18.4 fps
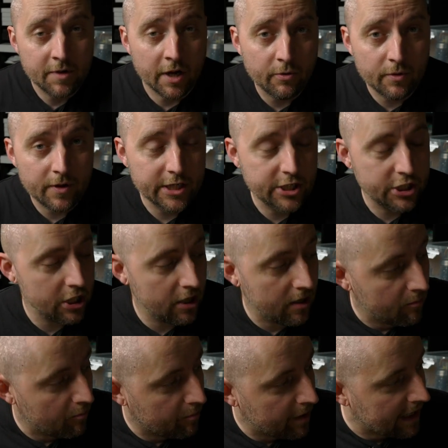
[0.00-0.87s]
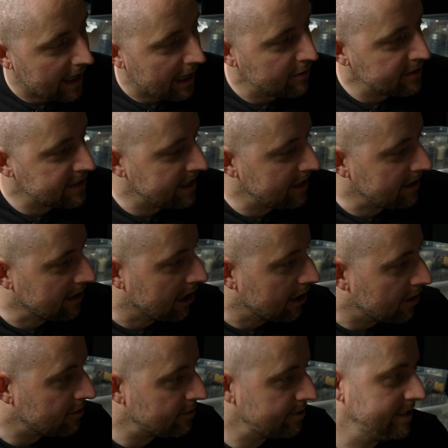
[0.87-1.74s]
not really sure, but I was in
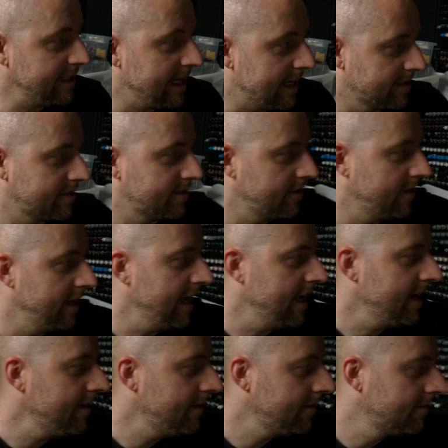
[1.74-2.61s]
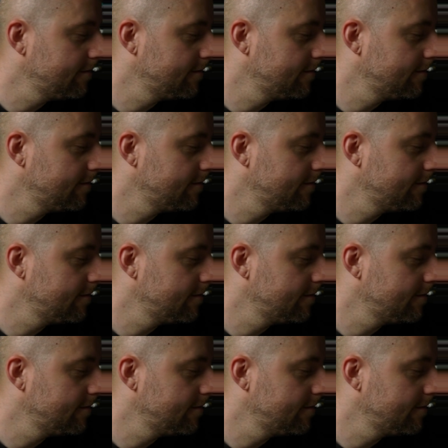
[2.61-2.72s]
Lowe's yesterday